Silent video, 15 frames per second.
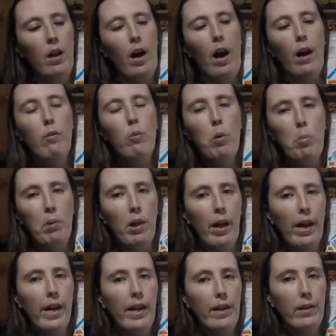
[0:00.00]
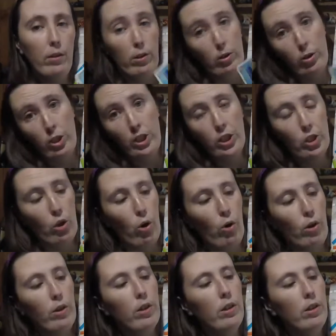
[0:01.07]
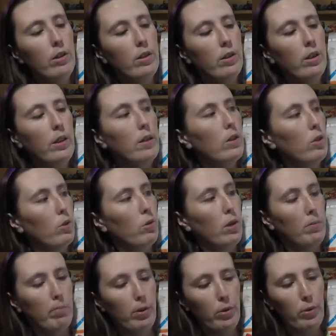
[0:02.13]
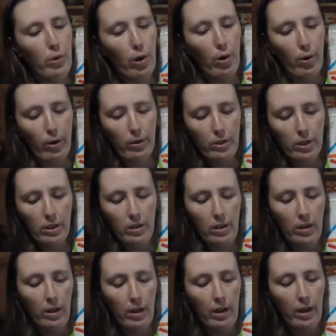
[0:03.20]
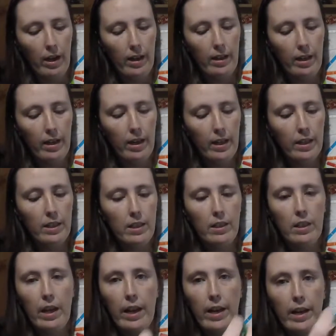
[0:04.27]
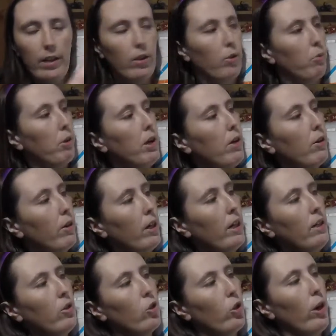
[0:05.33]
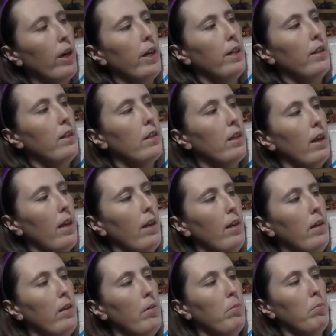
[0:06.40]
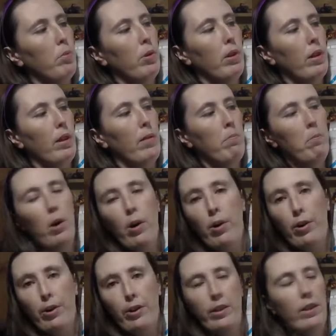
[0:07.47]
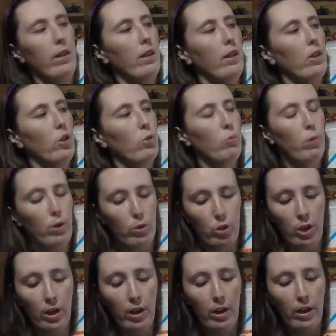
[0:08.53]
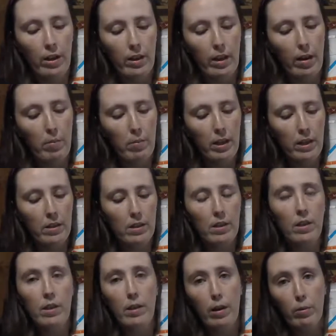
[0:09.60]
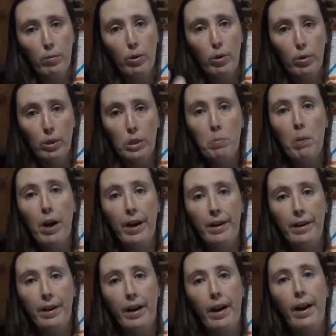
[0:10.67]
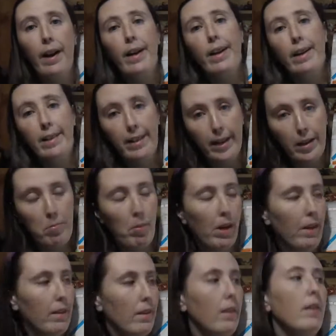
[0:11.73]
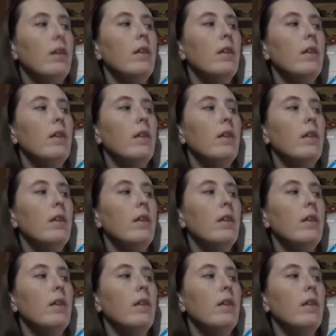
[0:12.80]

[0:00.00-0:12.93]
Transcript: I will play or discard these 3 blue cards, and then I get to take 3 green trains and put them on this route. That means that route is mine. I claim it.